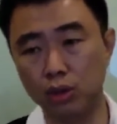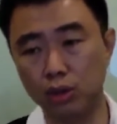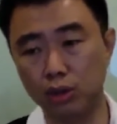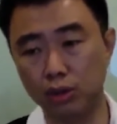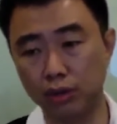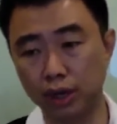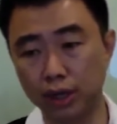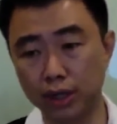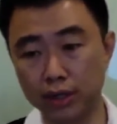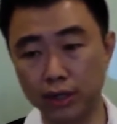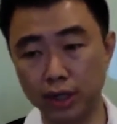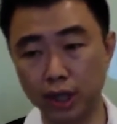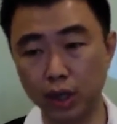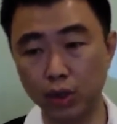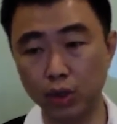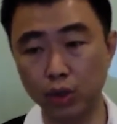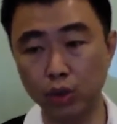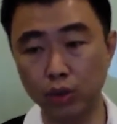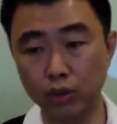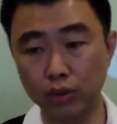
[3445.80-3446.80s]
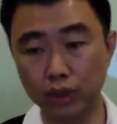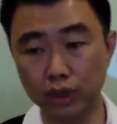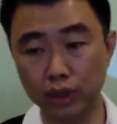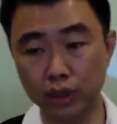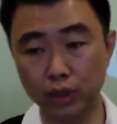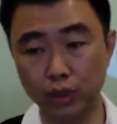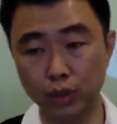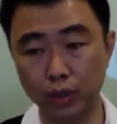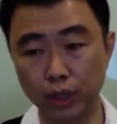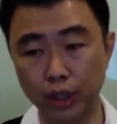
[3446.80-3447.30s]
right? Stay cool with the
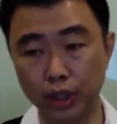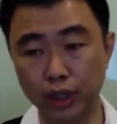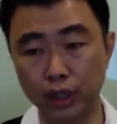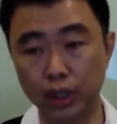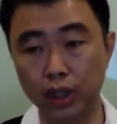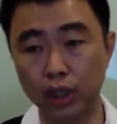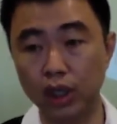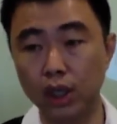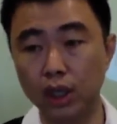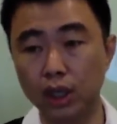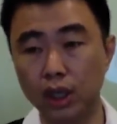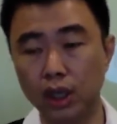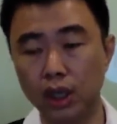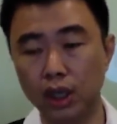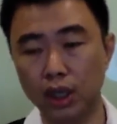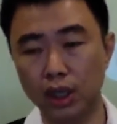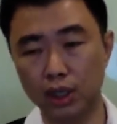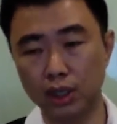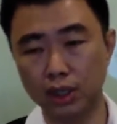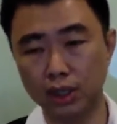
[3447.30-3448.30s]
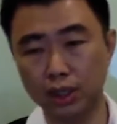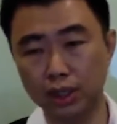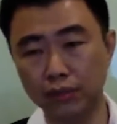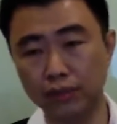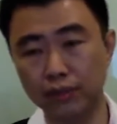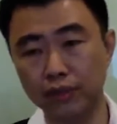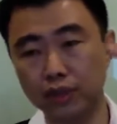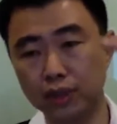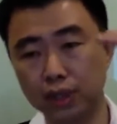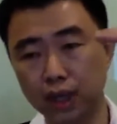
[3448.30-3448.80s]
situation.
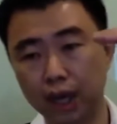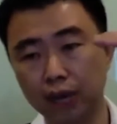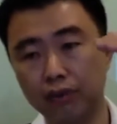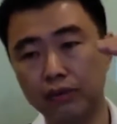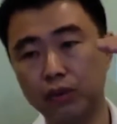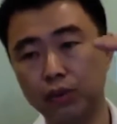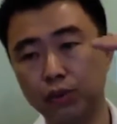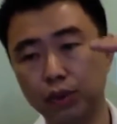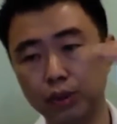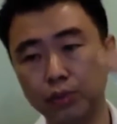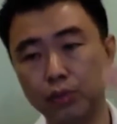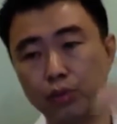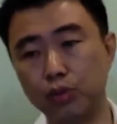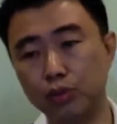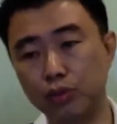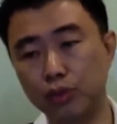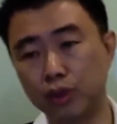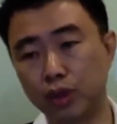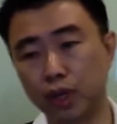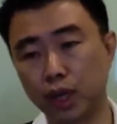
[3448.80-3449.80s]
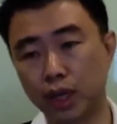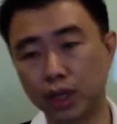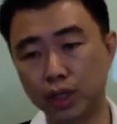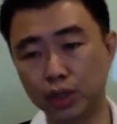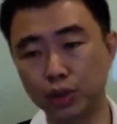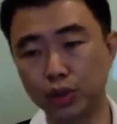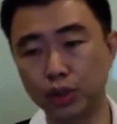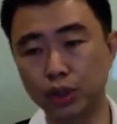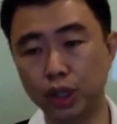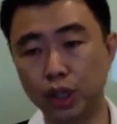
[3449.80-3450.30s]
Surface level removal are
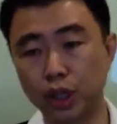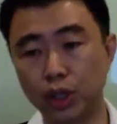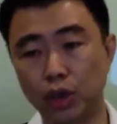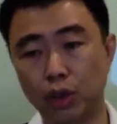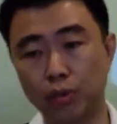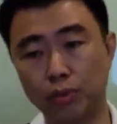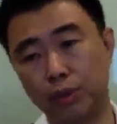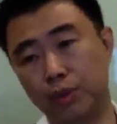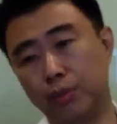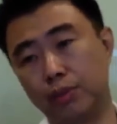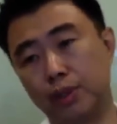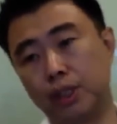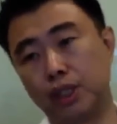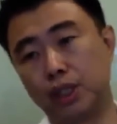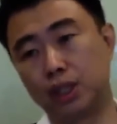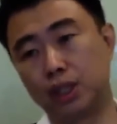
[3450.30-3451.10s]
usually not permanent.